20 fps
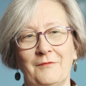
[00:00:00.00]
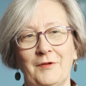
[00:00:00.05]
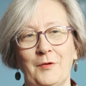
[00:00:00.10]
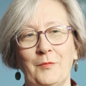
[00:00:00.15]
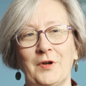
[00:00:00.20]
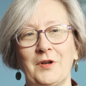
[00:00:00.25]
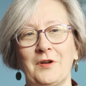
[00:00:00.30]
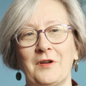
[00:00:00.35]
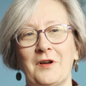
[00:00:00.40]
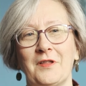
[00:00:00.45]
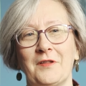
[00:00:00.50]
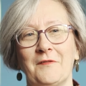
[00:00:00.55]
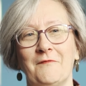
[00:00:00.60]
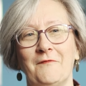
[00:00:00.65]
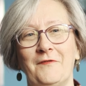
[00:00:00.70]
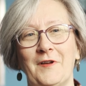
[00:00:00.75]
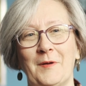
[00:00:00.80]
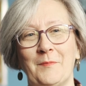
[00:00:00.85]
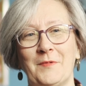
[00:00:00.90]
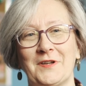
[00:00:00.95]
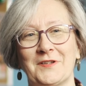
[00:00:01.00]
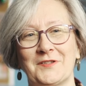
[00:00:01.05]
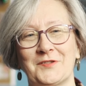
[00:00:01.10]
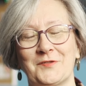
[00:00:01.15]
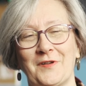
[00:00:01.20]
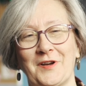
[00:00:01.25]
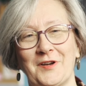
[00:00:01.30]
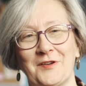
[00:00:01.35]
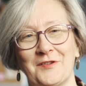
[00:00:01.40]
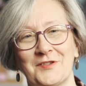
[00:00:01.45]
we wouldn't call them
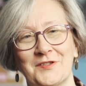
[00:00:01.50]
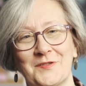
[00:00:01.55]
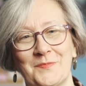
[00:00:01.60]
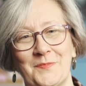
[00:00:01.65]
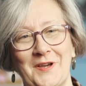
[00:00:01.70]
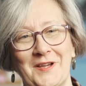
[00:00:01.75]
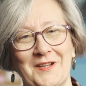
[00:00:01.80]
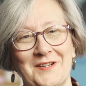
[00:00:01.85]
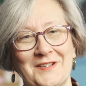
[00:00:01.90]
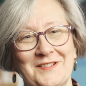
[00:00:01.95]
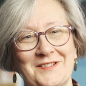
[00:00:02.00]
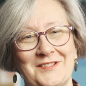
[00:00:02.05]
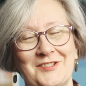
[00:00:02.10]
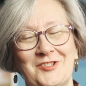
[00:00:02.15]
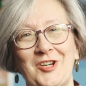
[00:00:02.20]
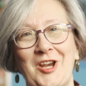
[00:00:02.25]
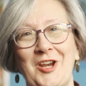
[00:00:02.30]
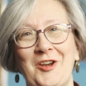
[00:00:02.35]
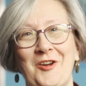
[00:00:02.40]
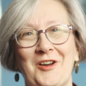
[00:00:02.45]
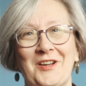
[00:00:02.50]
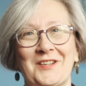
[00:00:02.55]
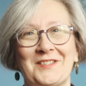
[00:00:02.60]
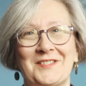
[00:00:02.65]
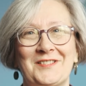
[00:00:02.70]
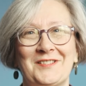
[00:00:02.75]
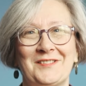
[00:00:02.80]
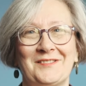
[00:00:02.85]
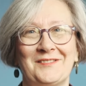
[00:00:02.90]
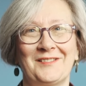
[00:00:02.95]
feminist writers, but Jane
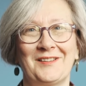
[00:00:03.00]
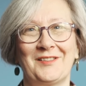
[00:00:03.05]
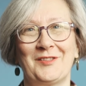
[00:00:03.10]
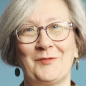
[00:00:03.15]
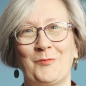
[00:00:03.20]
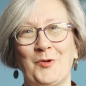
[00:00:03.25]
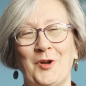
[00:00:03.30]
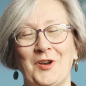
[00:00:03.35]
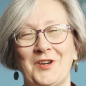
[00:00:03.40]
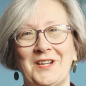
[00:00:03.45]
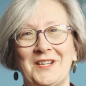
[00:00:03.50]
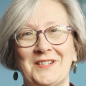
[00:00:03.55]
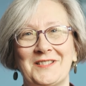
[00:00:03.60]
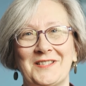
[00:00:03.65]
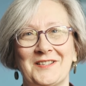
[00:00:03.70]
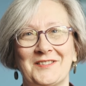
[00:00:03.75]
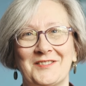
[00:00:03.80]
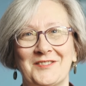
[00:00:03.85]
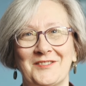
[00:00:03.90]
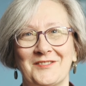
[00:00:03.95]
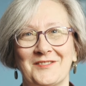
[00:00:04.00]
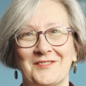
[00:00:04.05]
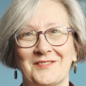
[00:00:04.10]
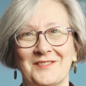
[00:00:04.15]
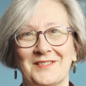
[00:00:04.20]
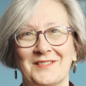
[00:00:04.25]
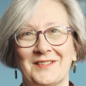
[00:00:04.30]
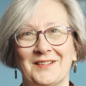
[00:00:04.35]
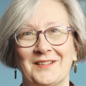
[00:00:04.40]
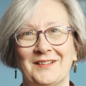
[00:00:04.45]
Austen and the Bronte
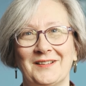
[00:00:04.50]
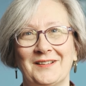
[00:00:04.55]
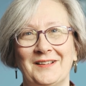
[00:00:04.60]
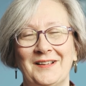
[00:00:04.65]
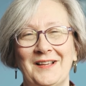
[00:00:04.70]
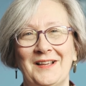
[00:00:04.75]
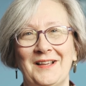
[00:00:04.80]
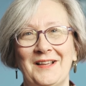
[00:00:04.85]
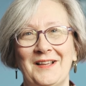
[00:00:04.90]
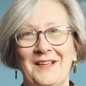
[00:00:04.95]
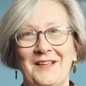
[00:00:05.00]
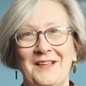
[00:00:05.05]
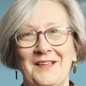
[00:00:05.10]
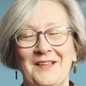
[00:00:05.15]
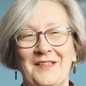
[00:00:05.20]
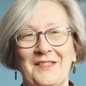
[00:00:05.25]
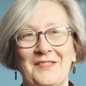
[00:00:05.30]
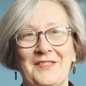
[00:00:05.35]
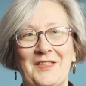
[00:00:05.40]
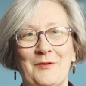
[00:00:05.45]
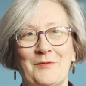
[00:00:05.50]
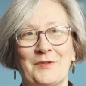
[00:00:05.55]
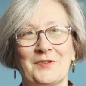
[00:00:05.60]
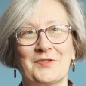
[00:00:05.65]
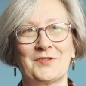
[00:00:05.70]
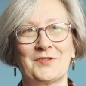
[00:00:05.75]
sisters, uh, they were